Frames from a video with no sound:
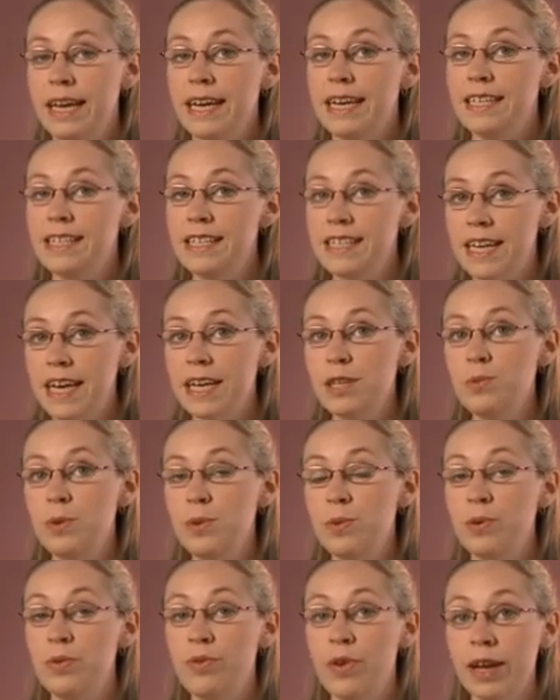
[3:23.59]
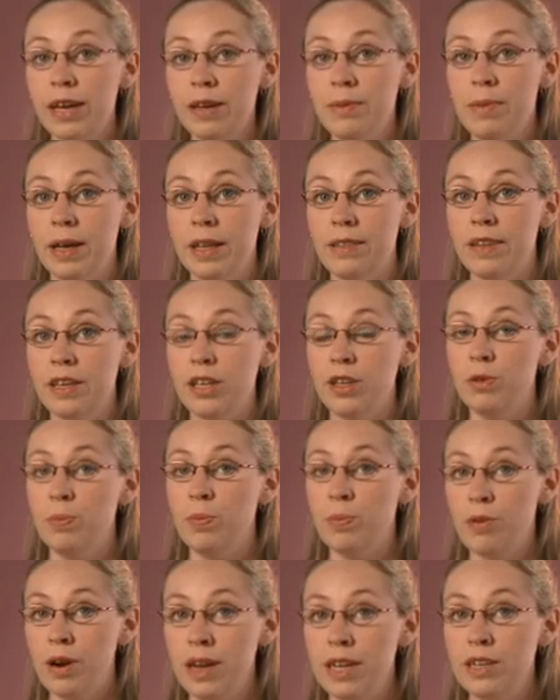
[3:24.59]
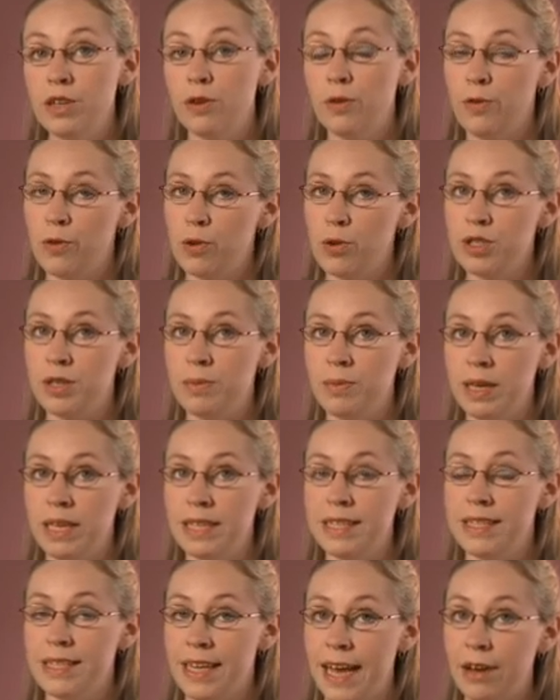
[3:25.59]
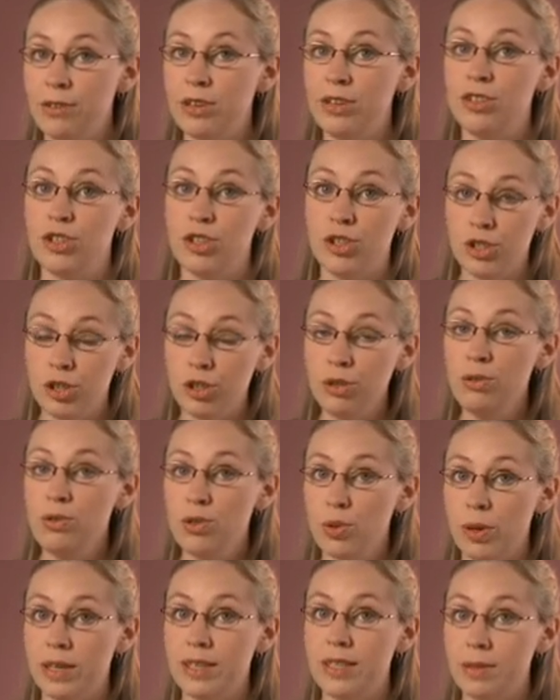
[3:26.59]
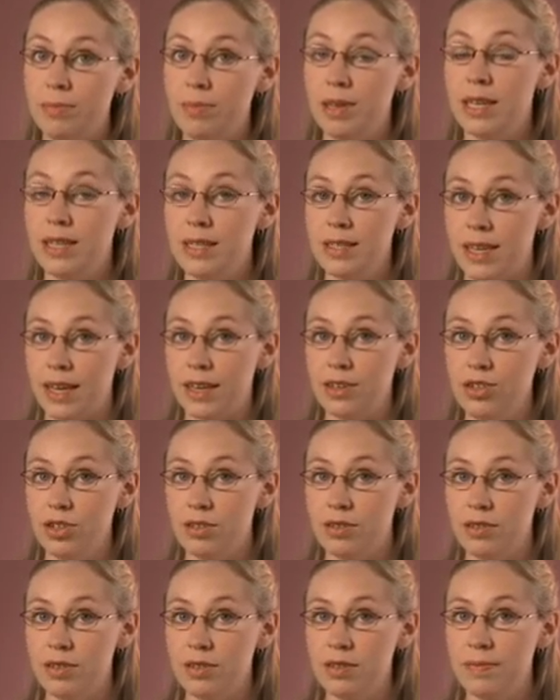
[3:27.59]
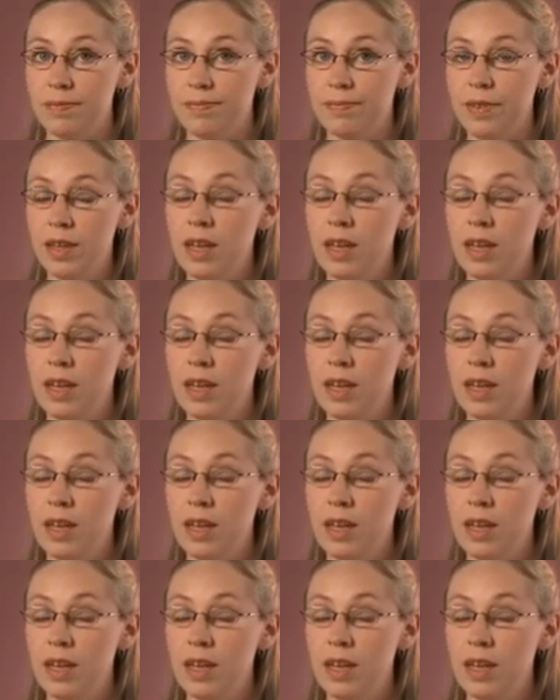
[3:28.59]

Instead, we would recommend that you break your 40 minutes down into two 20-minute sections.